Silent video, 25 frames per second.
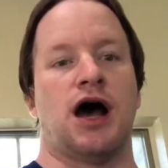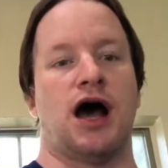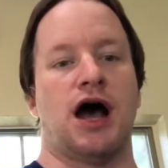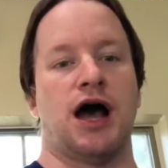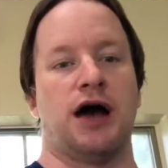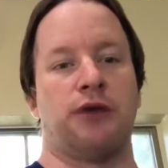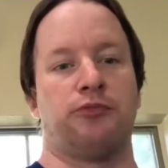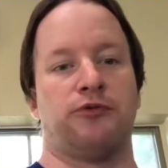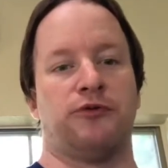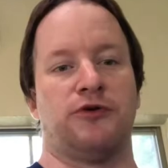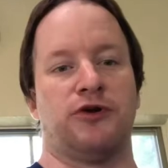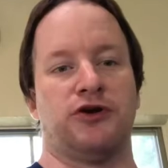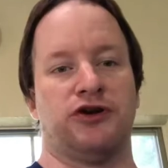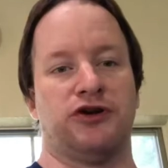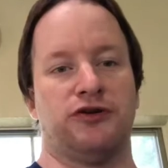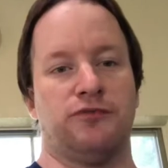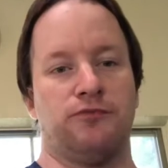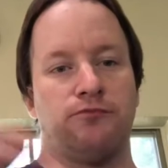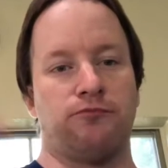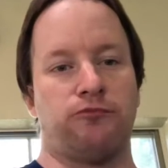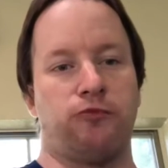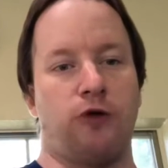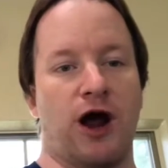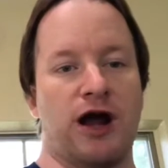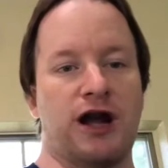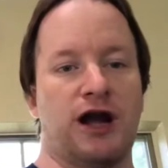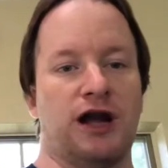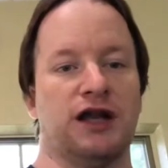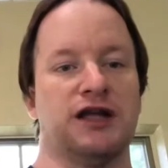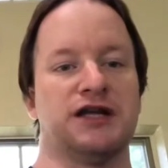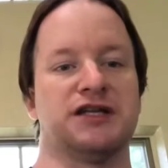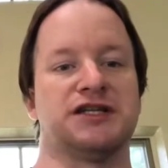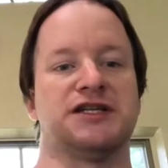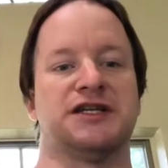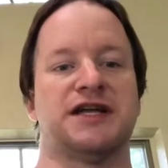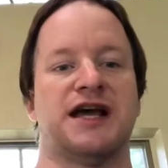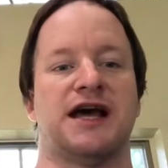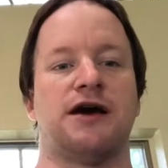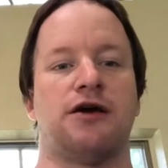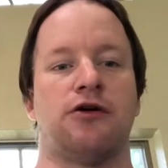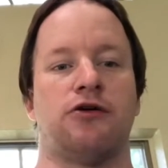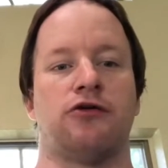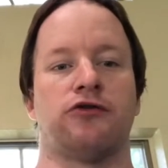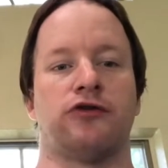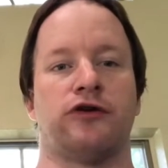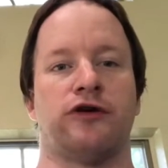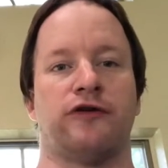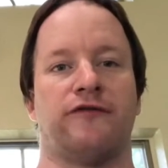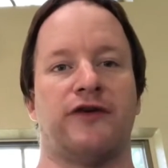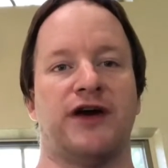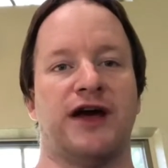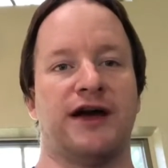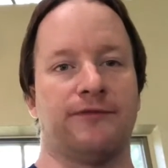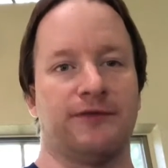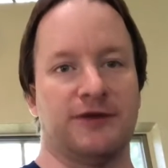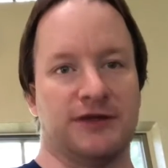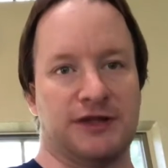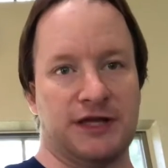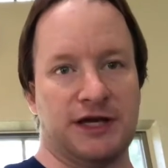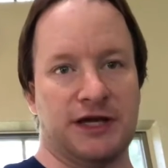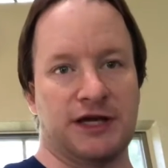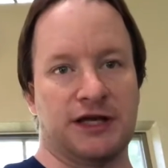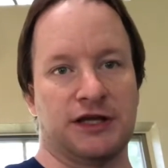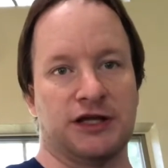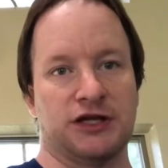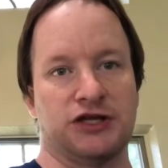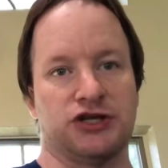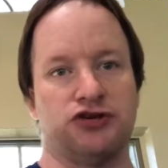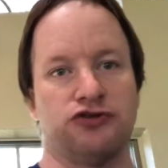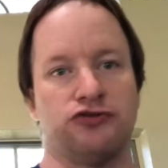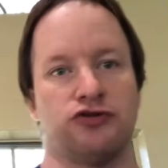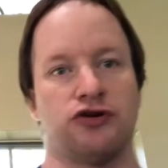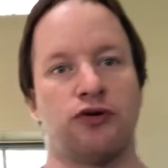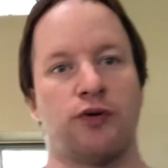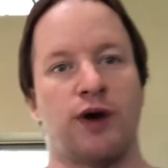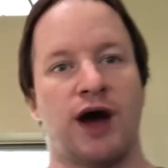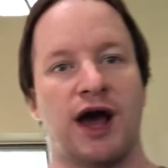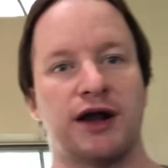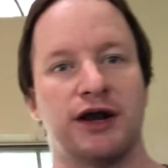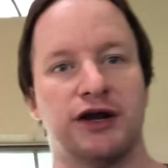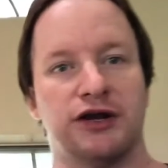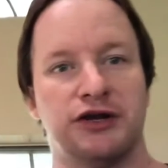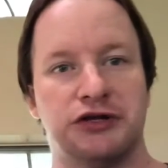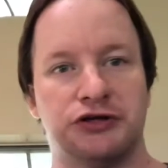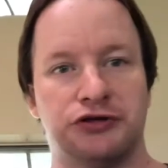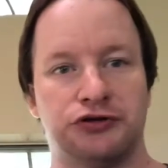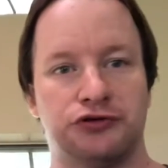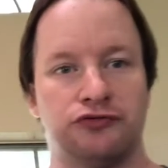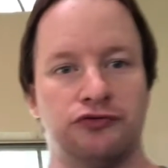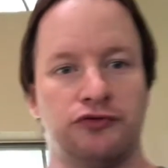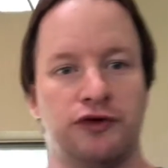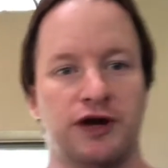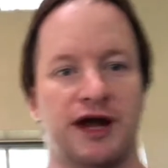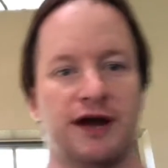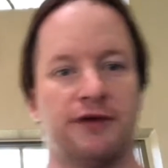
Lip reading: I would write a list down of everything that you know how to do,